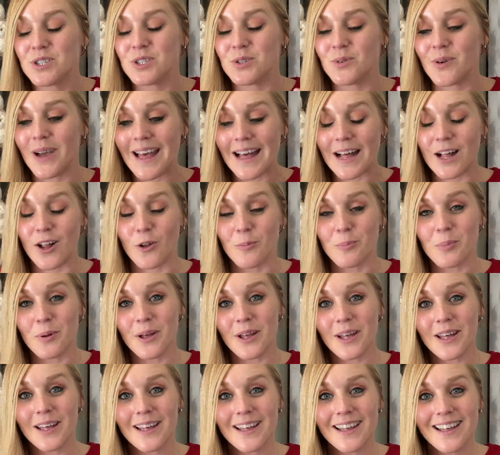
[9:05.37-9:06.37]
to help,
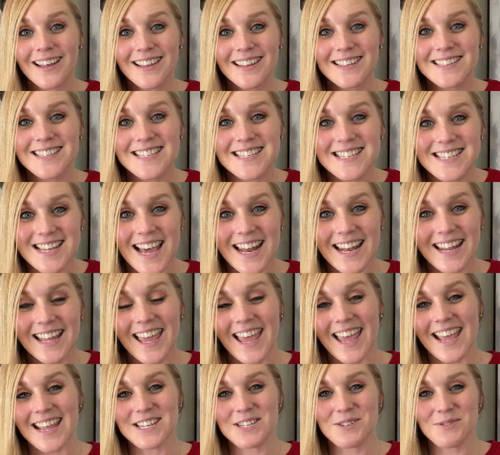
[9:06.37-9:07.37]
to
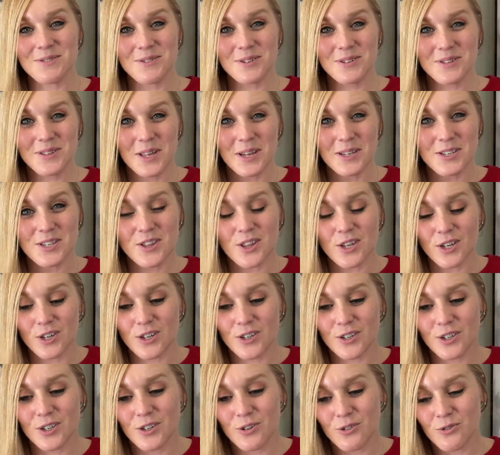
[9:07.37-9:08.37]
dedicate, the, the,